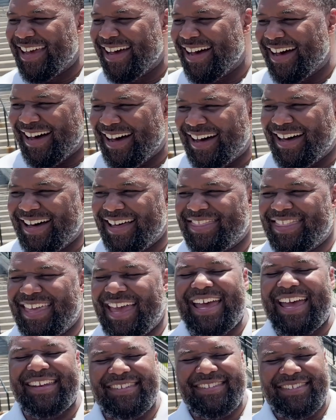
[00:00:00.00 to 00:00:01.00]

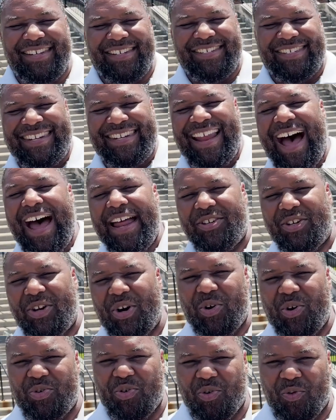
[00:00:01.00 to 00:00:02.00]
that does not
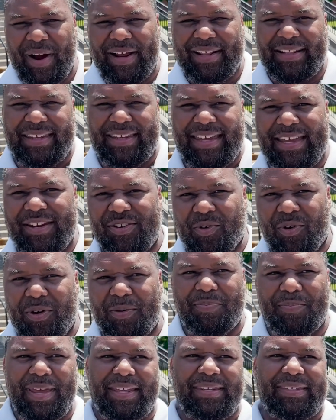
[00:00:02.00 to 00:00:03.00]
go directly in during
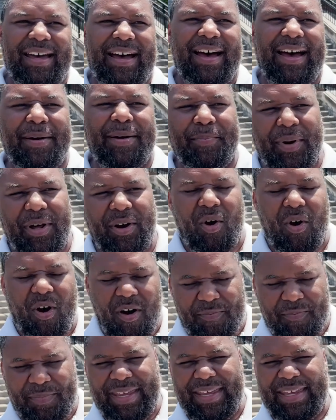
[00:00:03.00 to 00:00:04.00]
peak time, but
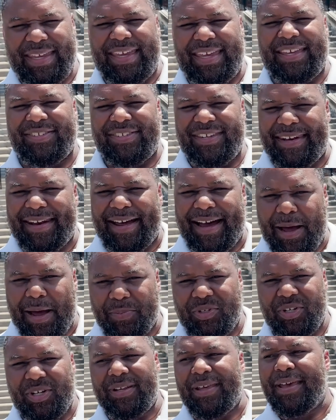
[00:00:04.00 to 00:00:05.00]
off-peak is an
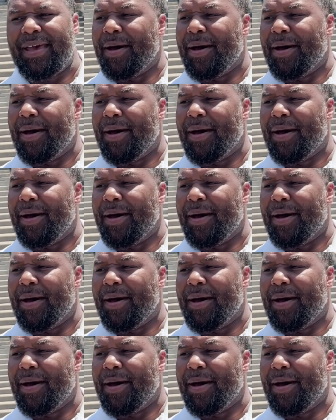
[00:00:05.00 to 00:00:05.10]
option.